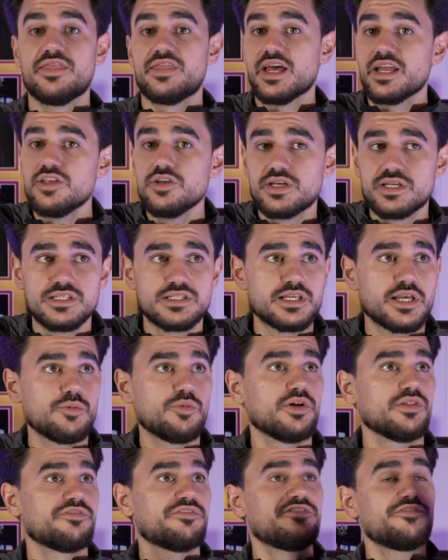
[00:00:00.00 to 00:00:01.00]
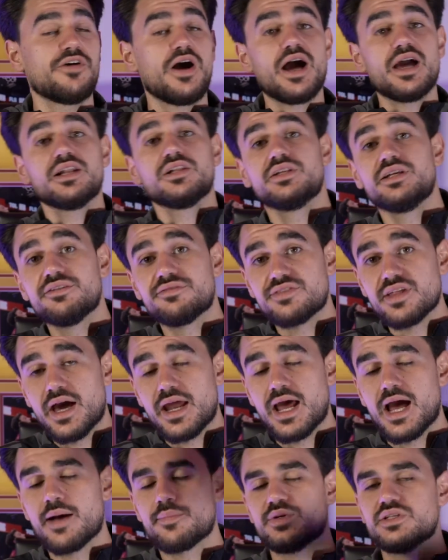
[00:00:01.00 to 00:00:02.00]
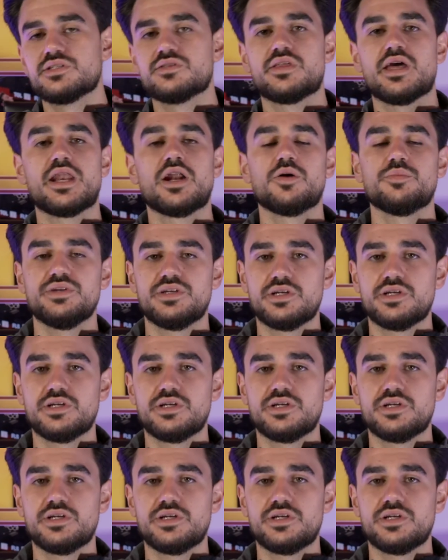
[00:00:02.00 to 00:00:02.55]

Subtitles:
then you can say, well, finally, if that happens, then I'll be